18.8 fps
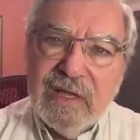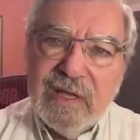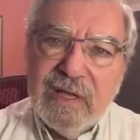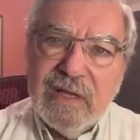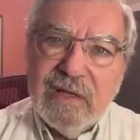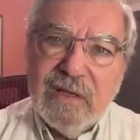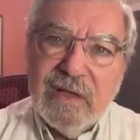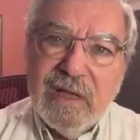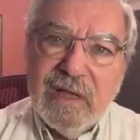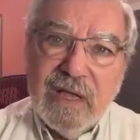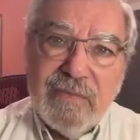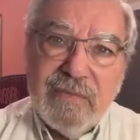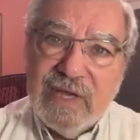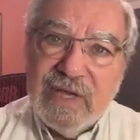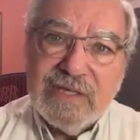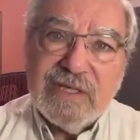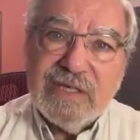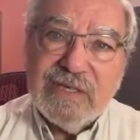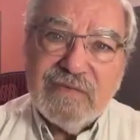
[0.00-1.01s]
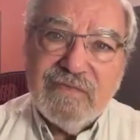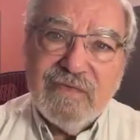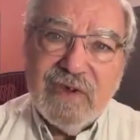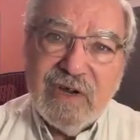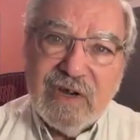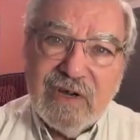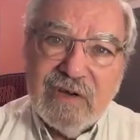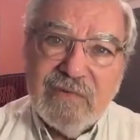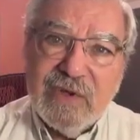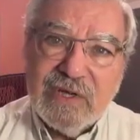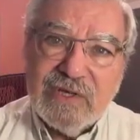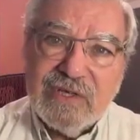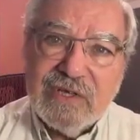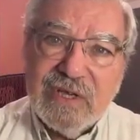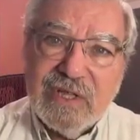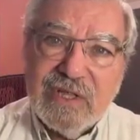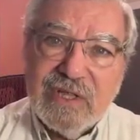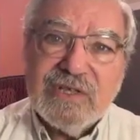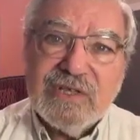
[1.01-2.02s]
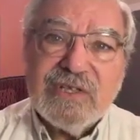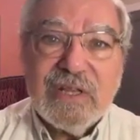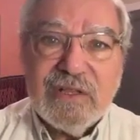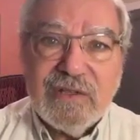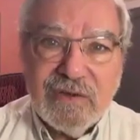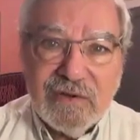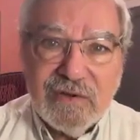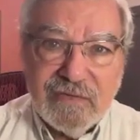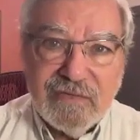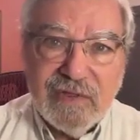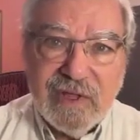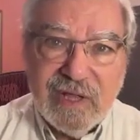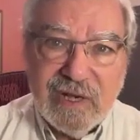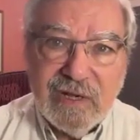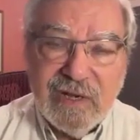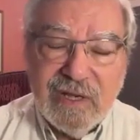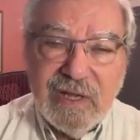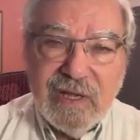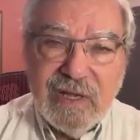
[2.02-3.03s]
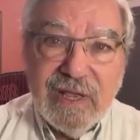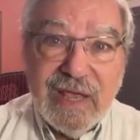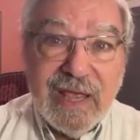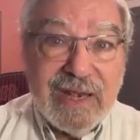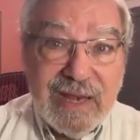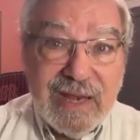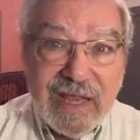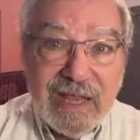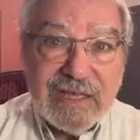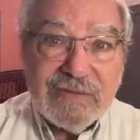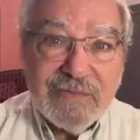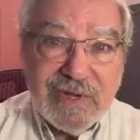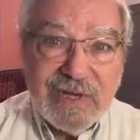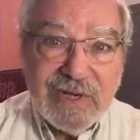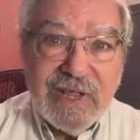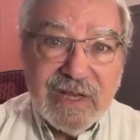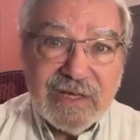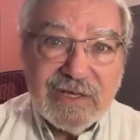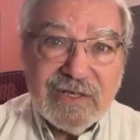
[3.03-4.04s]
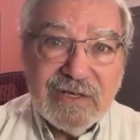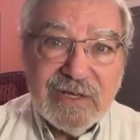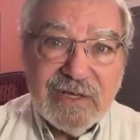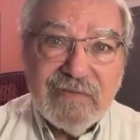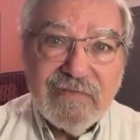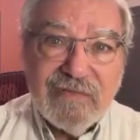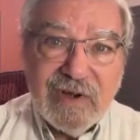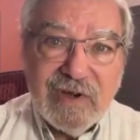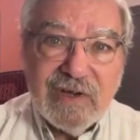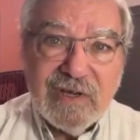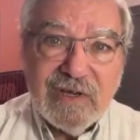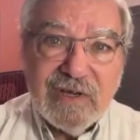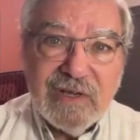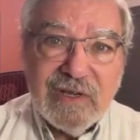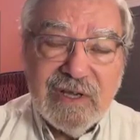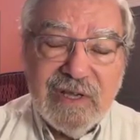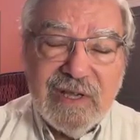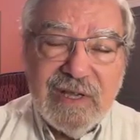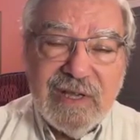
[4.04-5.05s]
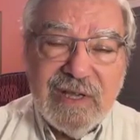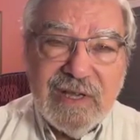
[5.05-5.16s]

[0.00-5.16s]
Hamas is very much in the center of that, and has been actually very